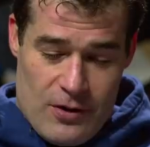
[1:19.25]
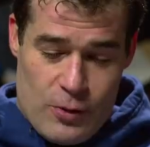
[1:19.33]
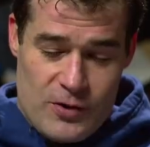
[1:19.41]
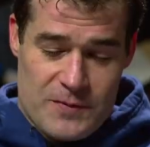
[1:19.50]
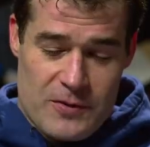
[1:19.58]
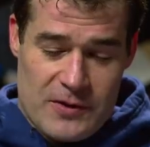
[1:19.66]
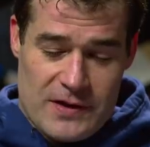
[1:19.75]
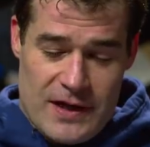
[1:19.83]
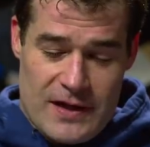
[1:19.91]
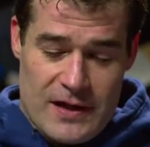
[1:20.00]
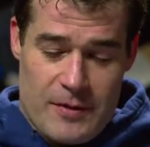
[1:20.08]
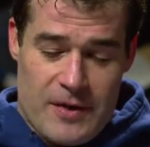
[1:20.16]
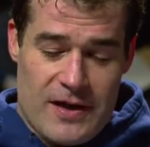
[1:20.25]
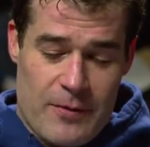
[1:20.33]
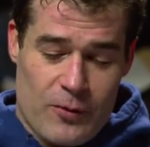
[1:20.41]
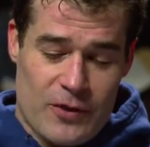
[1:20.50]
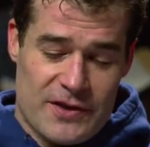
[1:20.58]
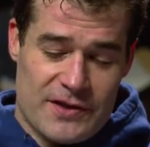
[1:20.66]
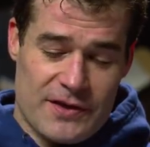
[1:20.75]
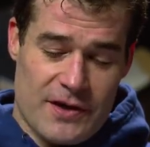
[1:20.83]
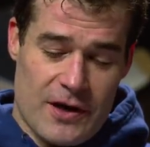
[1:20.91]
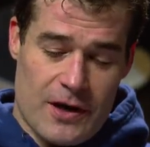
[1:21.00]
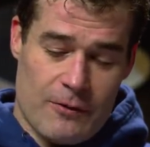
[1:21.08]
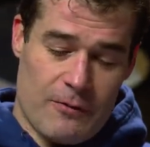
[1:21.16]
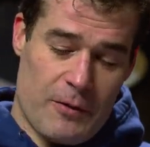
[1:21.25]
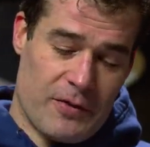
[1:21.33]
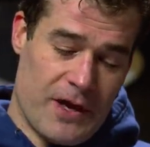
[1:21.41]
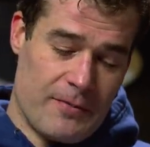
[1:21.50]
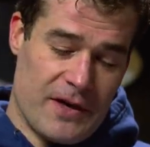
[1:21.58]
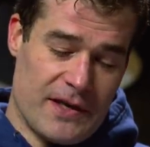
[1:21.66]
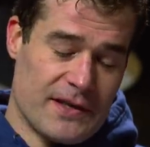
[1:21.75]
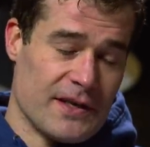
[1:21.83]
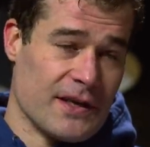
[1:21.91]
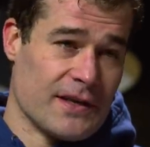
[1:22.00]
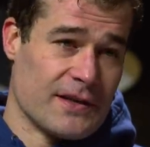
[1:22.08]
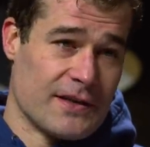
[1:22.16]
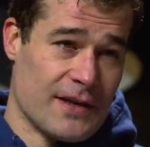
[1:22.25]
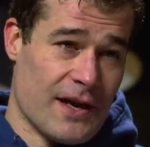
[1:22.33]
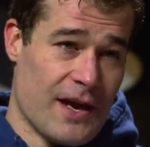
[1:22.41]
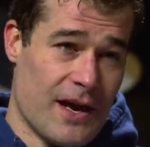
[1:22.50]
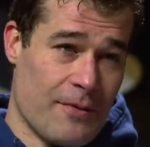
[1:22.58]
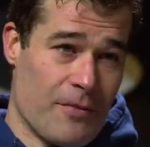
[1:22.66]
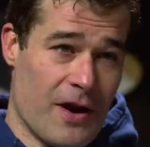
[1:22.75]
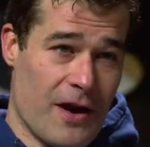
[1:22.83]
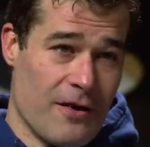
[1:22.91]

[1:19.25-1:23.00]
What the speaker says: Who is most likely to be number one star when we play mini sticks at my